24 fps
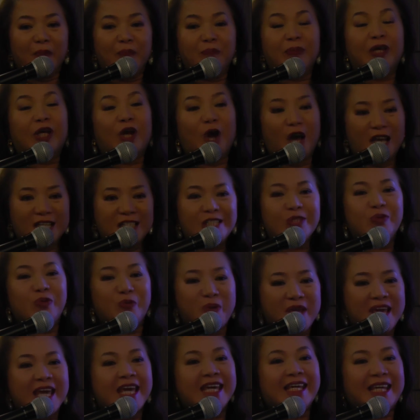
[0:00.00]
because
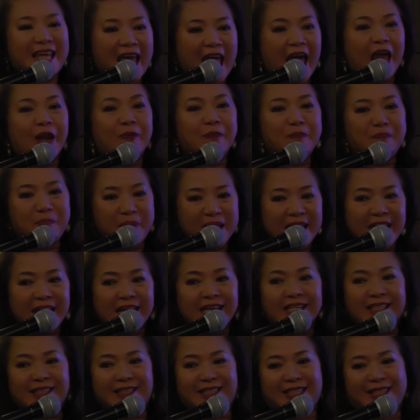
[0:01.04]
we can
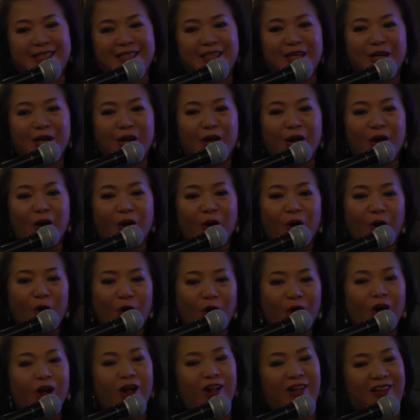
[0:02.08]
beat
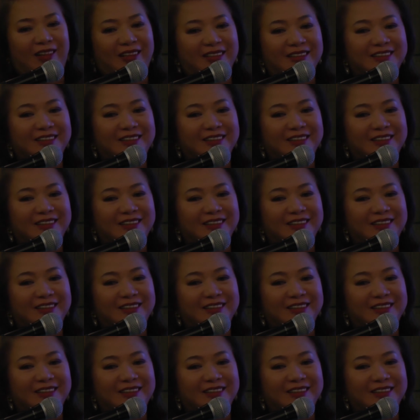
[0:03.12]
all